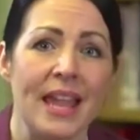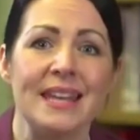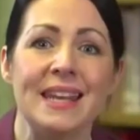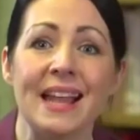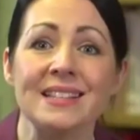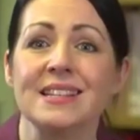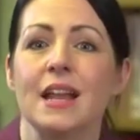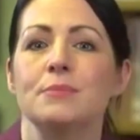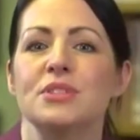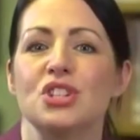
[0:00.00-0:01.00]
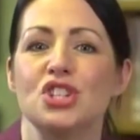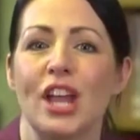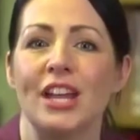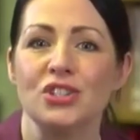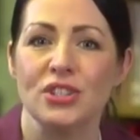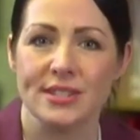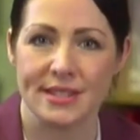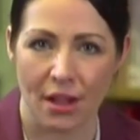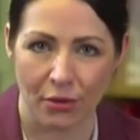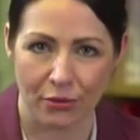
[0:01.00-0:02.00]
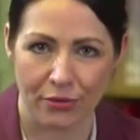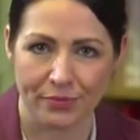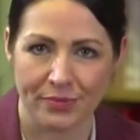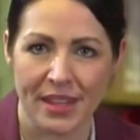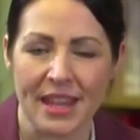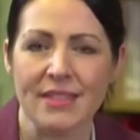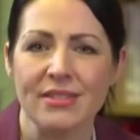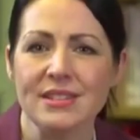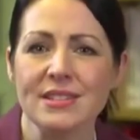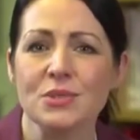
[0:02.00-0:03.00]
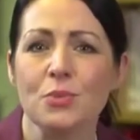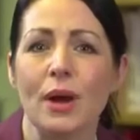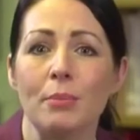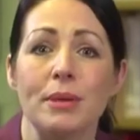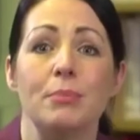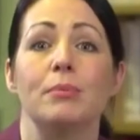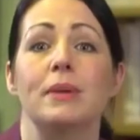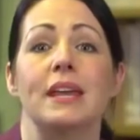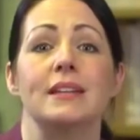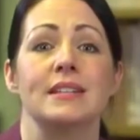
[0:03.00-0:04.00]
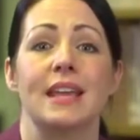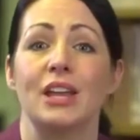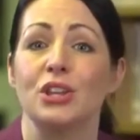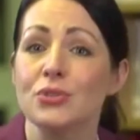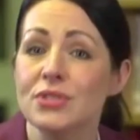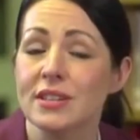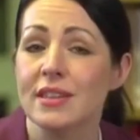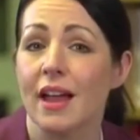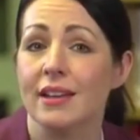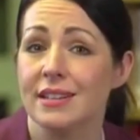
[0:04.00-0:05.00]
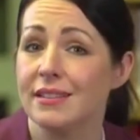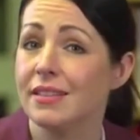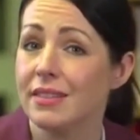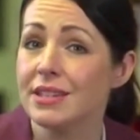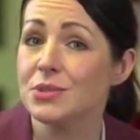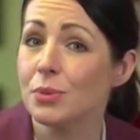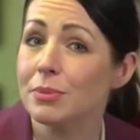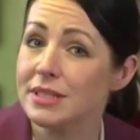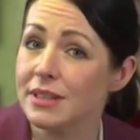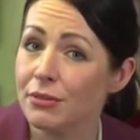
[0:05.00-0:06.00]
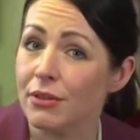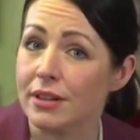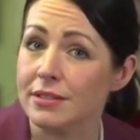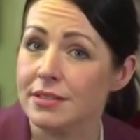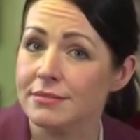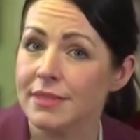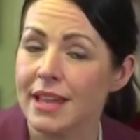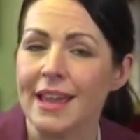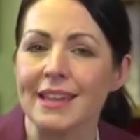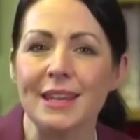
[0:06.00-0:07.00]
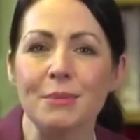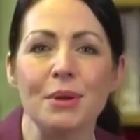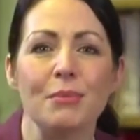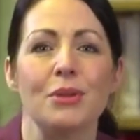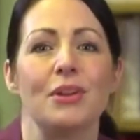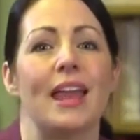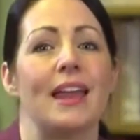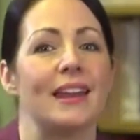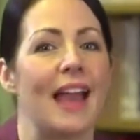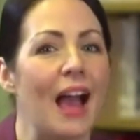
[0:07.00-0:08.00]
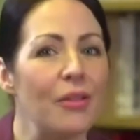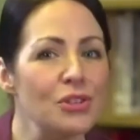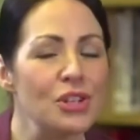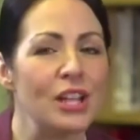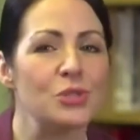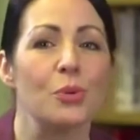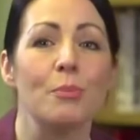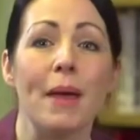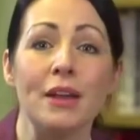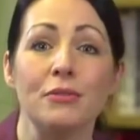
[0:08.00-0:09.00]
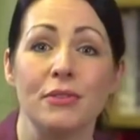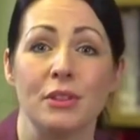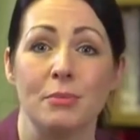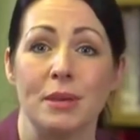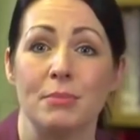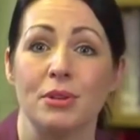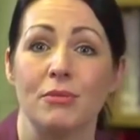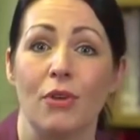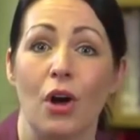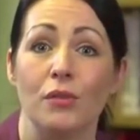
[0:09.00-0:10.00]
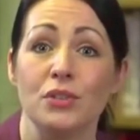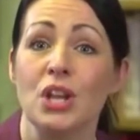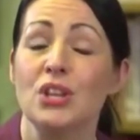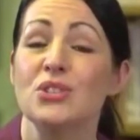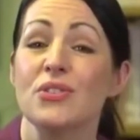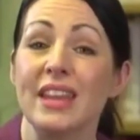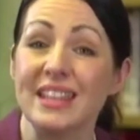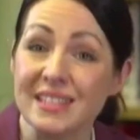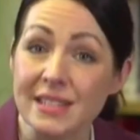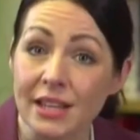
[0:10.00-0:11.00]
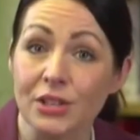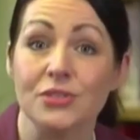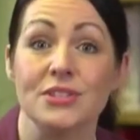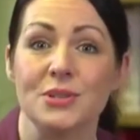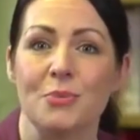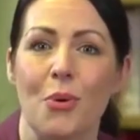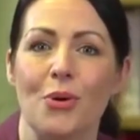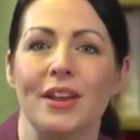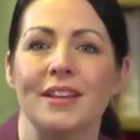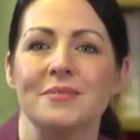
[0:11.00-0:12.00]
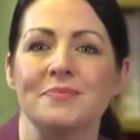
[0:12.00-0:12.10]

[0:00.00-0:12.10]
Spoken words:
Next comes the change itself. This is where people begin to get used to the idea that things will be different. Keep communicating how the change will benefit the people involved so they continue to support it.